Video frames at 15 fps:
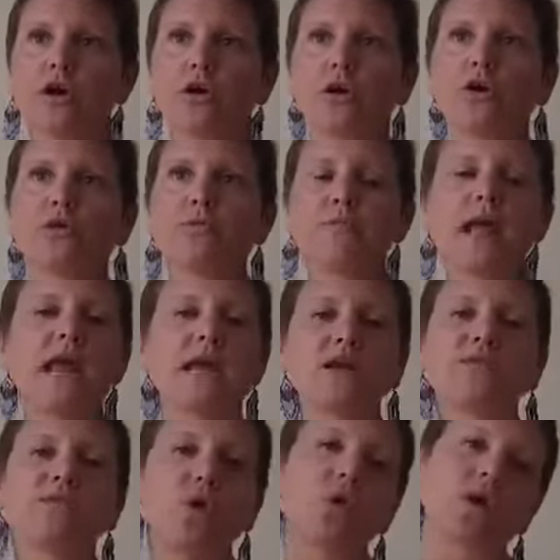her main
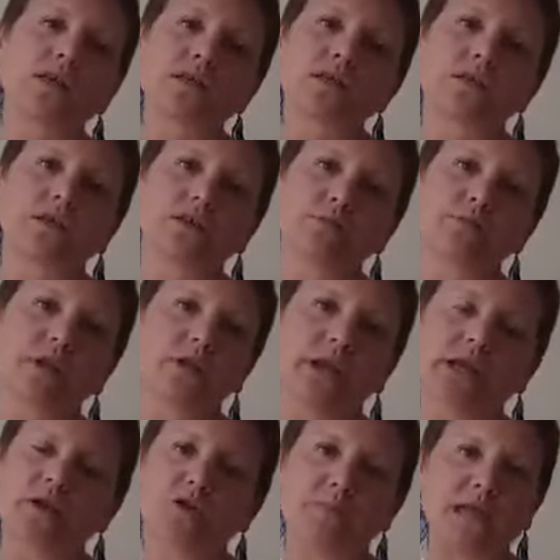focus and her
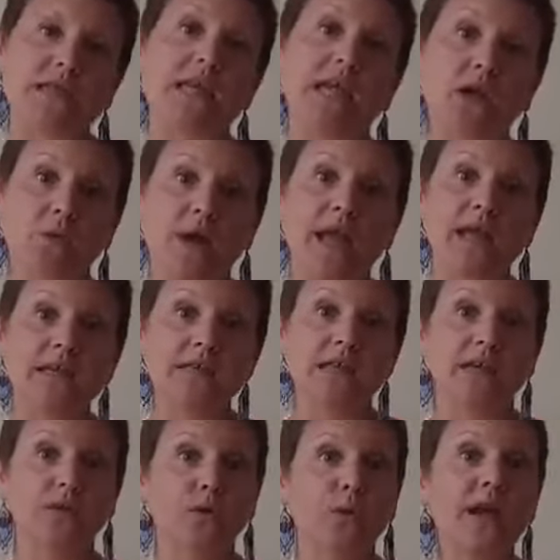main takeaway is
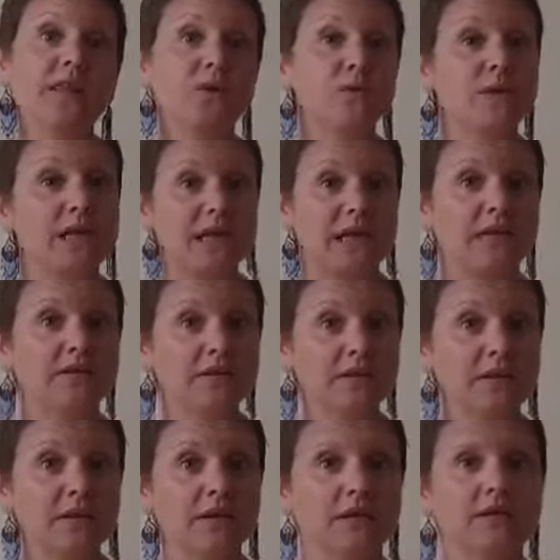that the way that we eat
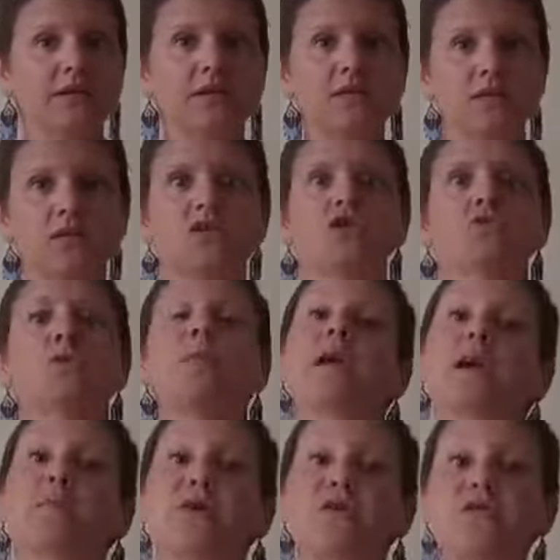and the decisions we make
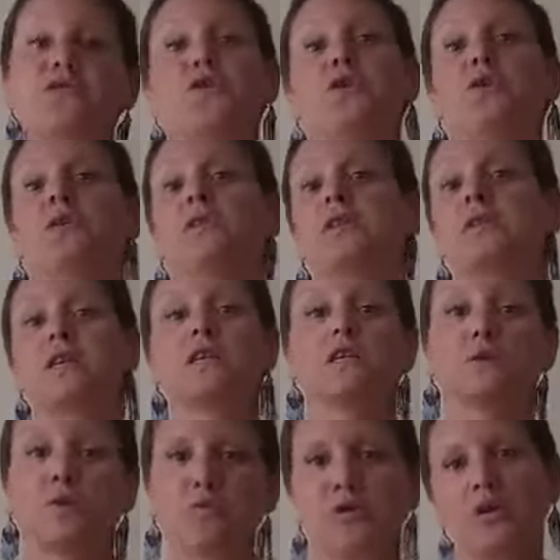about food and the things that
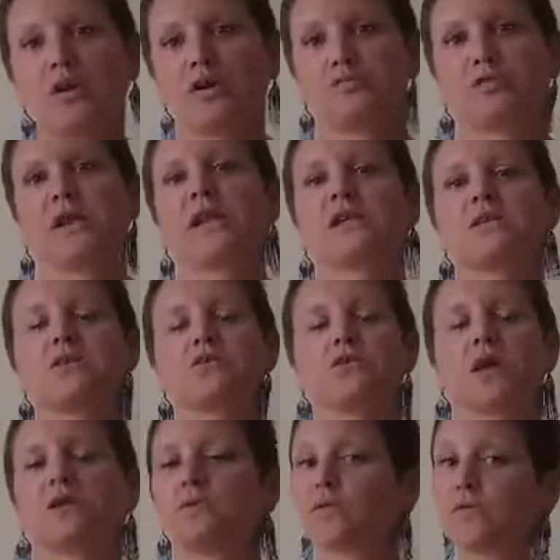we put on our plate is a
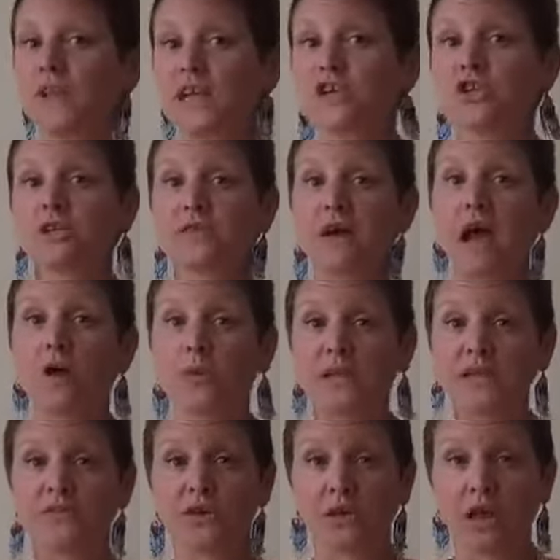direct reflection of how we
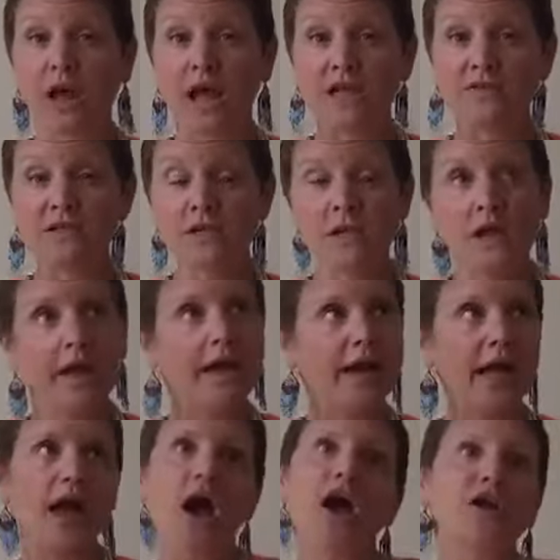live our lives. And
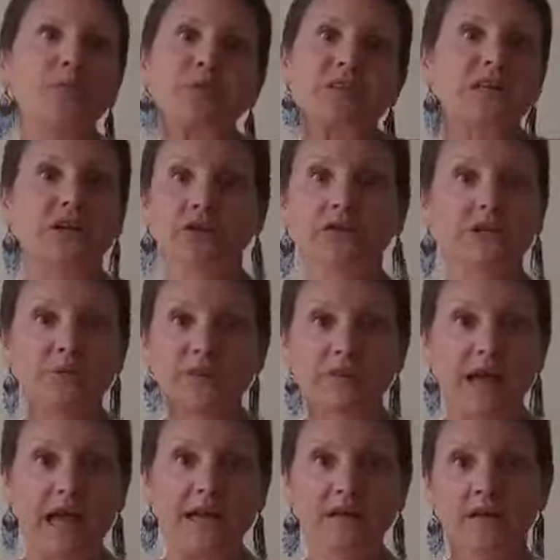I 100% agree with
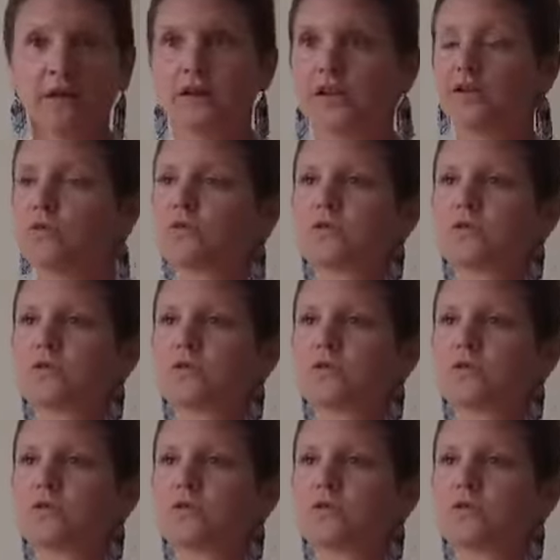that. I